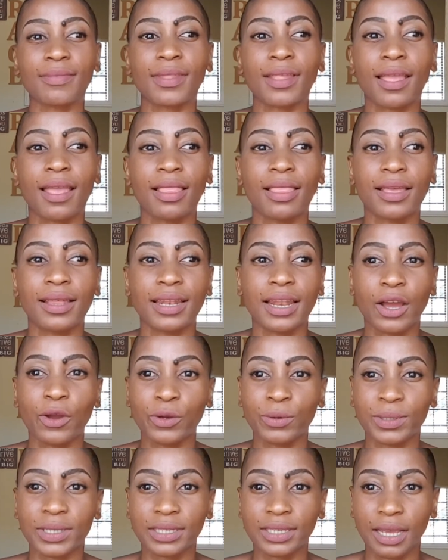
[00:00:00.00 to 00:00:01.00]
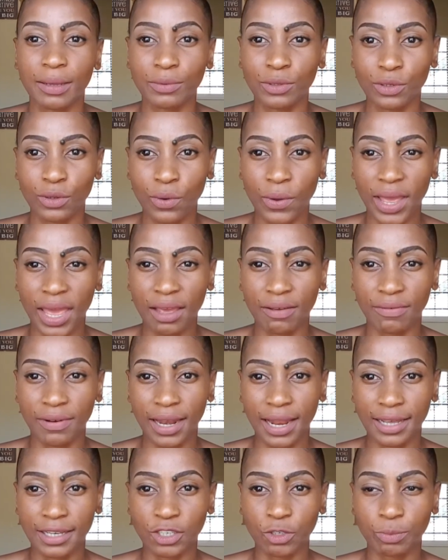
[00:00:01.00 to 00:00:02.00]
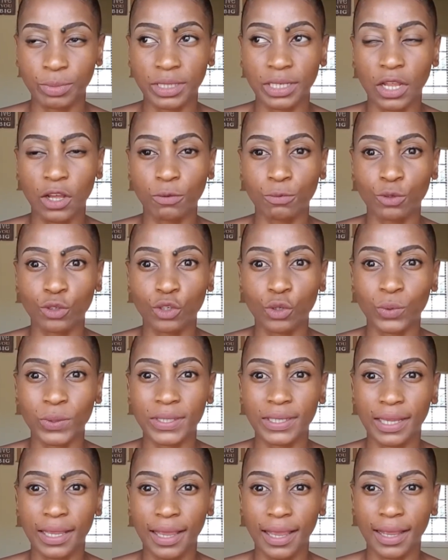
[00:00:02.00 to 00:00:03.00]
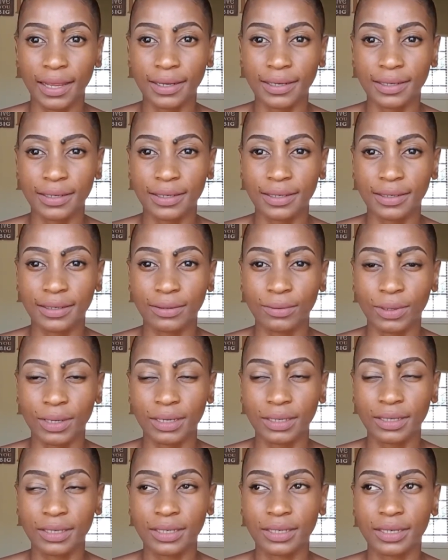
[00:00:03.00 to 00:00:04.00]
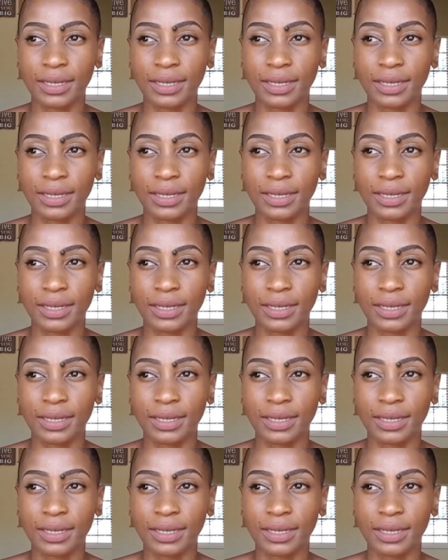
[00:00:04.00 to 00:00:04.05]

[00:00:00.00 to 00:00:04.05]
And then now it was time to go have lunch. But now I'm so scared, right?